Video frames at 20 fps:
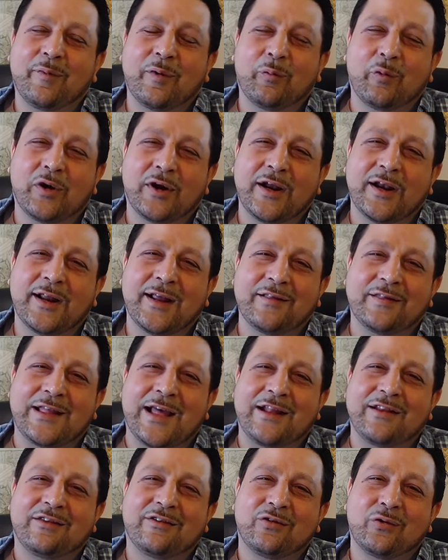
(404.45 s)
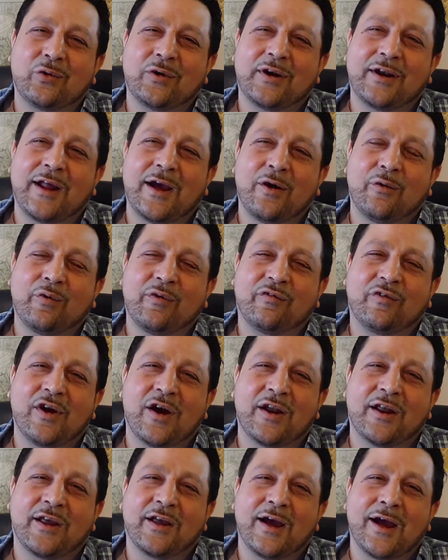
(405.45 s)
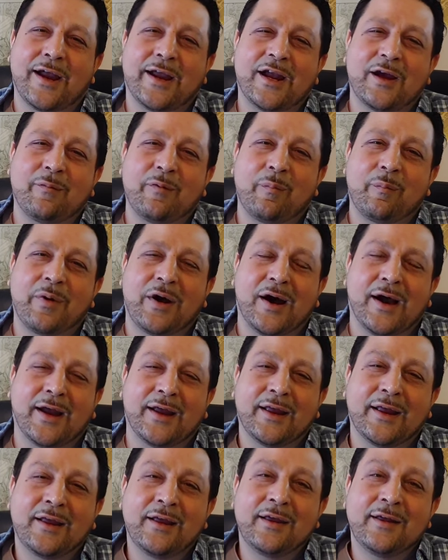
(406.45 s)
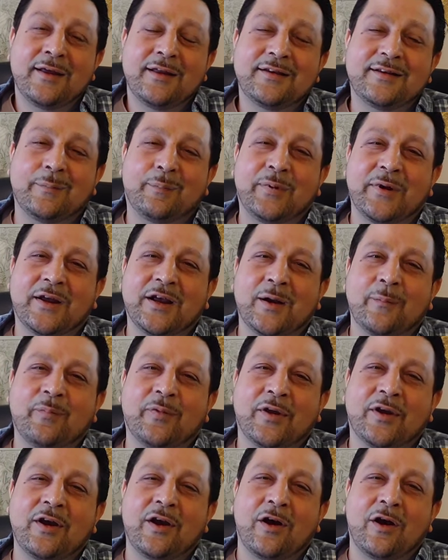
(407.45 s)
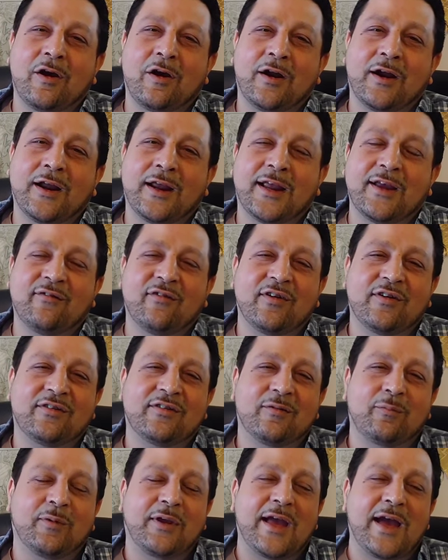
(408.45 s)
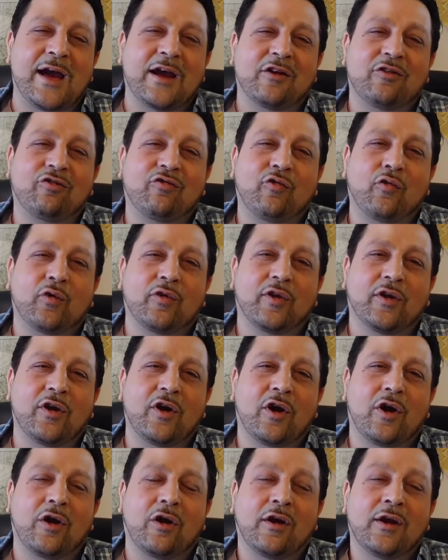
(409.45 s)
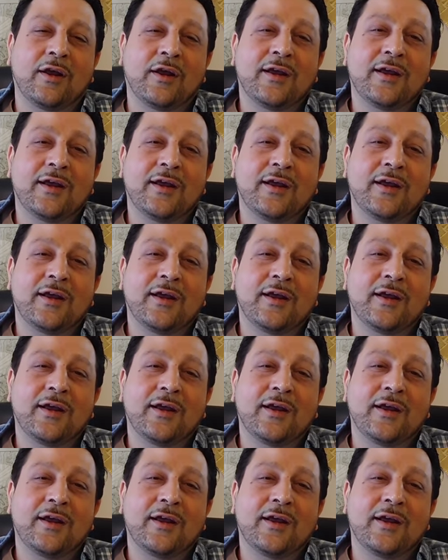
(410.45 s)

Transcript: But we're going to get that sorted out. We've got a guy coming by to pick up the car and give us some cash for the car.